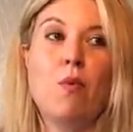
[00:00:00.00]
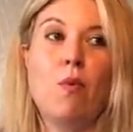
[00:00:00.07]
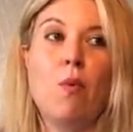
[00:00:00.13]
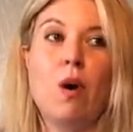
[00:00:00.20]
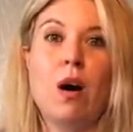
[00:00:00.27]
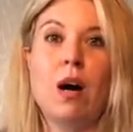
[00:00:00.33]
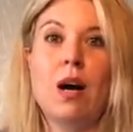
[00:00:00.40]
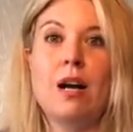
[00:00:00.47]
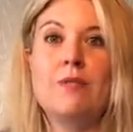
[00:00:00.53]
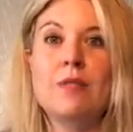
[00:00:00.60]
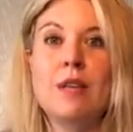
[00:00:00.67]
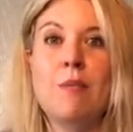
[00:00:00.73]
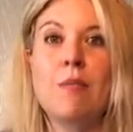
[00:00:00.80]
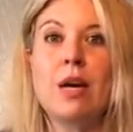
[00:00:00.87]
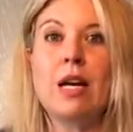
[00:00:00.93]
Or if
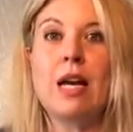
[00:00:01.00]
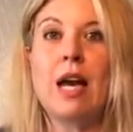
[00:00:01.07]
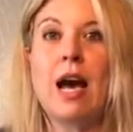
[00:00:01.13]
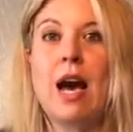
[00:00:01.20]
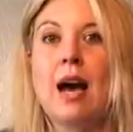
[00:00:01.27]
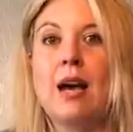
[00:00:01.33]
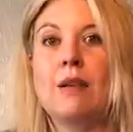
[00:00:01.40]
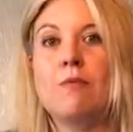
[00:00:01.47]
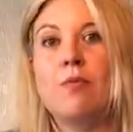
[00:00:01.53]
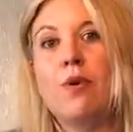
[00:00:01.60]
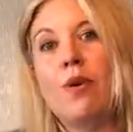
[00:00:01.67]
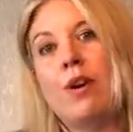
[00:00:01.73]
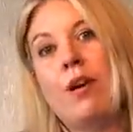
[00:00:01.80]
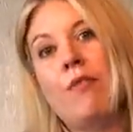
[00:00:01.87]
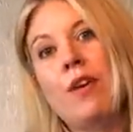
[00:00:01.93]
somebody had
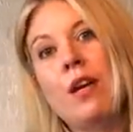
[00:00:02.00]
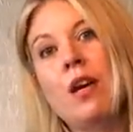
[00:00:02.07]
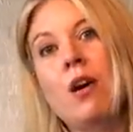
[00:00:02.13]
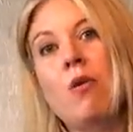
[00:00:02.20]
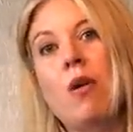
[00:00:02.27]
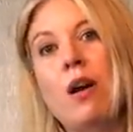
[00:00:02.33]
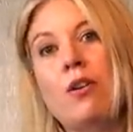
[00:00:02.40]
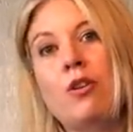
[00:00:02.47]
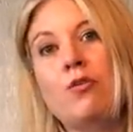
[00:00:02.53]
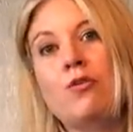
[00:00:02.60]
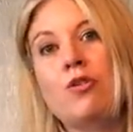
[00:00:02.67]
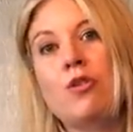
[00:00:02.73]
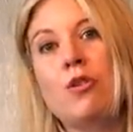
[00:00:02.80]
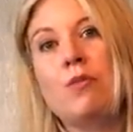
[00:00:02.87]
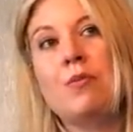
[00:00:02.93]
put a video on
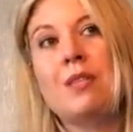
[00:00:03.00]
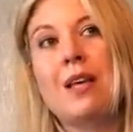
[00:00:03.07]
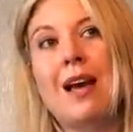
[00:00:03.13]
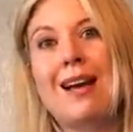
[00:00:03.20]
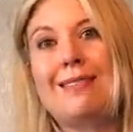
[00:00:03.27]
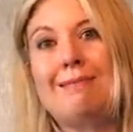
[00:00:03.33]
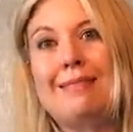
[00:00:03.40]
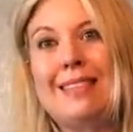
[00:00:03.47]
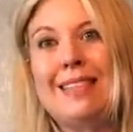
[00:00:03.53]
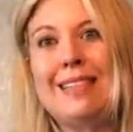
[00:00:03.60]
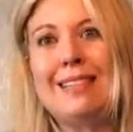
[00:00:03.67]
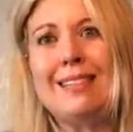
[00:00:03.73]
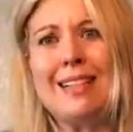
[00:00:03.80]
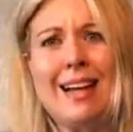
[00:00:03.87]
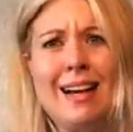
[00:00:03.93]
YouTube saying,
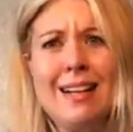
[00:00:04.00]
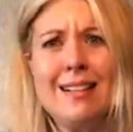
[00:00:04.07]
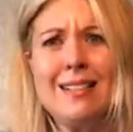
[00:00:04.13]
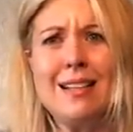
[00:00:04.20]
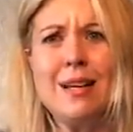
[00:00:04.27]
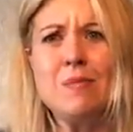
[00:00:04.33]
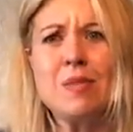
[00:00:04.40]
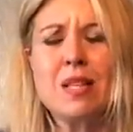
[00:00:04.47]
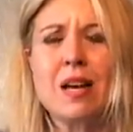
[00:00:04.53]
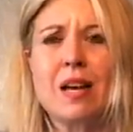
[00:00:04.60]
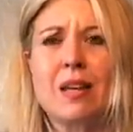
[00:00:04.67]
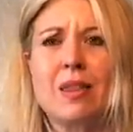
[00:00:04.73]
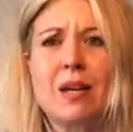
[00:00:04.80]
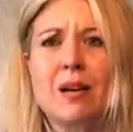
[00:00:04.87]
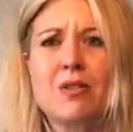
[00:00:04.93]
well, it kind of seems
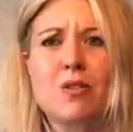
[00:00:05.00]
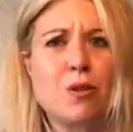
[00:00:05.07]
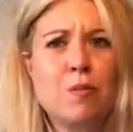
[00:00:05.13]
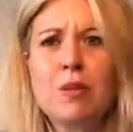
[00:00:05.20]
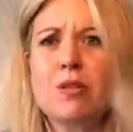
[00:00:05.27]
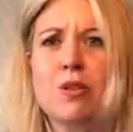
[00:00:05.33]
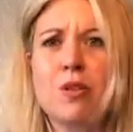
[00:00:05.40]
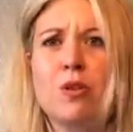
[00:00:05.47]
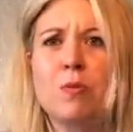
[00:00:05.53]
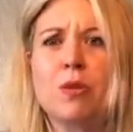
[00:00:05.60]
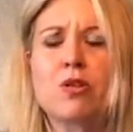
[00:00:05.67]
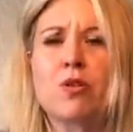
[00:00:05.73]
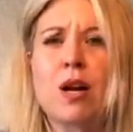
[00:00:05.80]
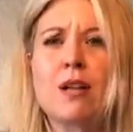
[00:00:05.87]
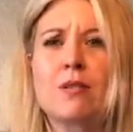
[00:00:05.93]
like there's
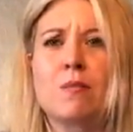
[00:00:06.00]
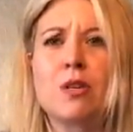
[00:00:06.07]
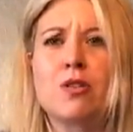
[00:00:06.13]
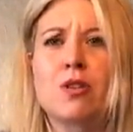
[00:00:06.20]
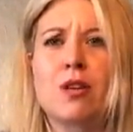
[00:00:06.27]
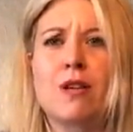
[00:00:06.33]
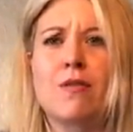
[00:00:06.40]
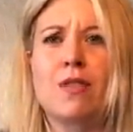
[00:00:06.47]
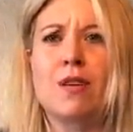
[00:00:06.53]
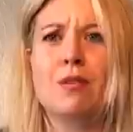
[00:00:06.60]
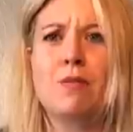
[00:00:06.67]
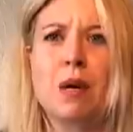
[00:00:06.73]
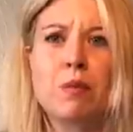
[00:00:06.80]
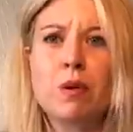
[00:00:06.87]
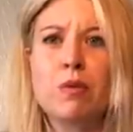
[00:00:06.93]
human-to-human transmission of
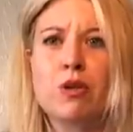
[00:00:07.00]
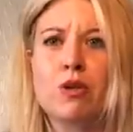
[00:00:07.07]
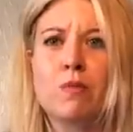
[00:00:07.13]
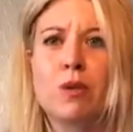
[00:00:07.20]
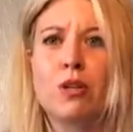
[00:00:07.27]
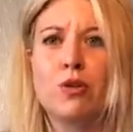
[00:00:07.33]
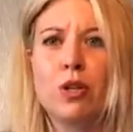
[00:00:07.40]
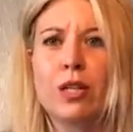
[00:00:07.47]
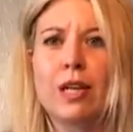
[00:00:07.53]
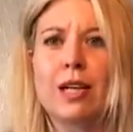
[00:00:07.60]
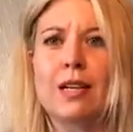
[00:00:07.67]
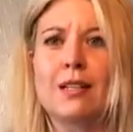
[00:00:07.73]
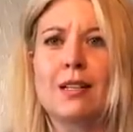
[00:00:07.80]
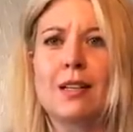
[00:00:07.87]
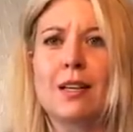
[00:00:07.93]
this, maybe we should be looking
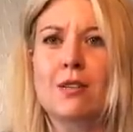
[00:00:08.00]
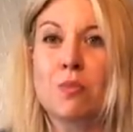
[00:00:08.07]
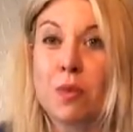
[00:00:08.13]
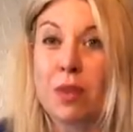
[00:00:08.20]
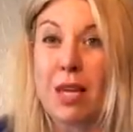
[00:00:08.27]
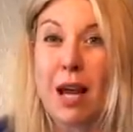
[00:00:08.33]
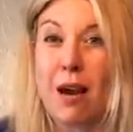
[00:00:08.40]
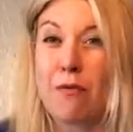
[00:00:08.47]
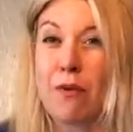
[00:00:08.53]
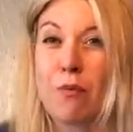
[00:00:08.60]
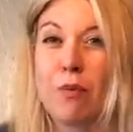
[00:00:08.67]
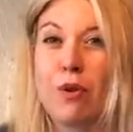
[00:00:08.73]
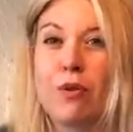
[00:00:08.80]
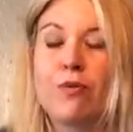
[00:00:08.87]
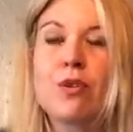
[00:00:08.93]
into this, would they have
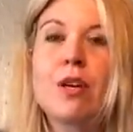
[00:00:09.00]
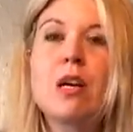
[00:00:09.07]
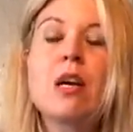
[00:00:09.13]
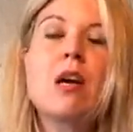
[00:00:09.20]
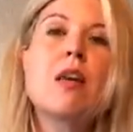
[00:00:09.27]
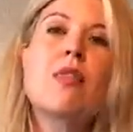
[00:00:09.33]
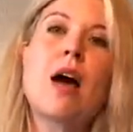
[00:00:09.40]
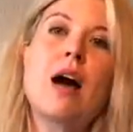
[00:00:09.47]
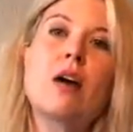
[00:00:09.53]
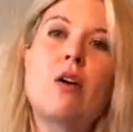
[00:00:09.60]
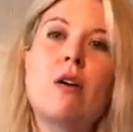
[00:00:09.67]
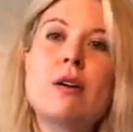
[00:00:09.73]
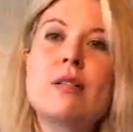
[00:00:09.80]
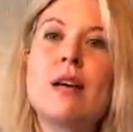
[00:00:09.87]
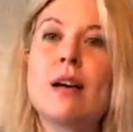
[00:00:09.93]
removed that
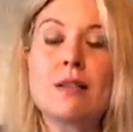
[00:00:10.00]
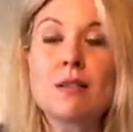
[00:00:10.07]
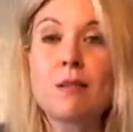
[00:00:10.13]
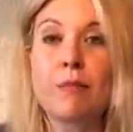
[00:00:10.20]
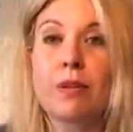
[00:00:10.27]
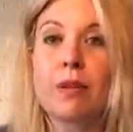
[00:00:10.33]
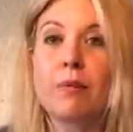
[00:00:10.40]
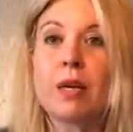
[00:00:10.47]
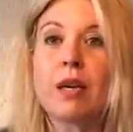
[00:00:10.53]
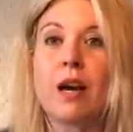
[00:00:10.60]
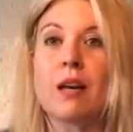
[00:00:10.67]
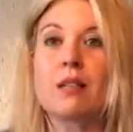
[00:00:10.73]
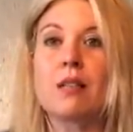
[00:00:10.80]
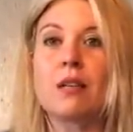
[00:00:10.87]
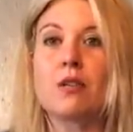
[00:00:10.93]
content simply
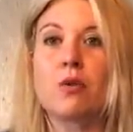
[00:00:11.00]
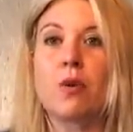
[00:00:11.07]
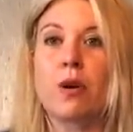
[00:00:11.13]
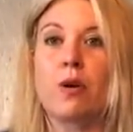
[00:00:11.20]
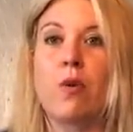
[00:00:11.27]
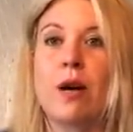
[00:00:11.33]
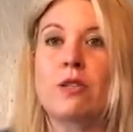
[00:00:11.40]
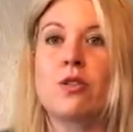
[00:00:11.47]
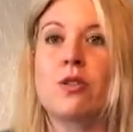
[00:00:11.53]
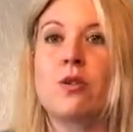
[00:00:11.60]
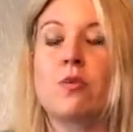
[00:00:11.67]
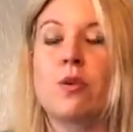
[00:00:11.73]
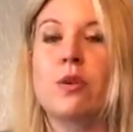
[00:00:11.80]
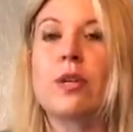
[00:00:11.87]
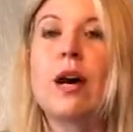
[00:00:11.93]
because they questioned
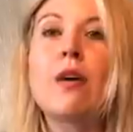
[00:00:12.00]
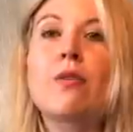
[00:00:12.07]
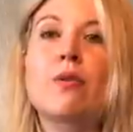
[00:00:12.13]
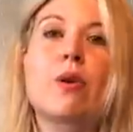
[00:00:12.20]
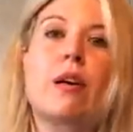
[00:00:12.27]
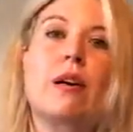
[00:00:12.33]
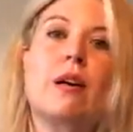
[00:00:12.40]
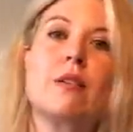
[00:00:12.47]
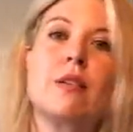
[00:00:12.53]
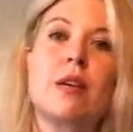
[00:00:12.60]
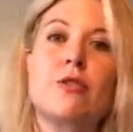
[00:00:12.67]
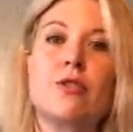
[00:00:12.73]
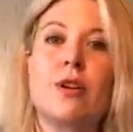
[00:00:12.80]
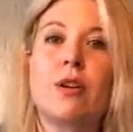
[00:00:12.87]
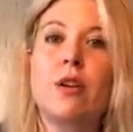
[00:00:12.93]
the World Health
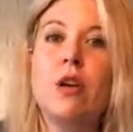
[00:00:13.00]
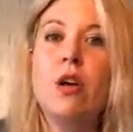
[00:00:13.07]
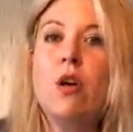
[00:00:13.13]
Organization?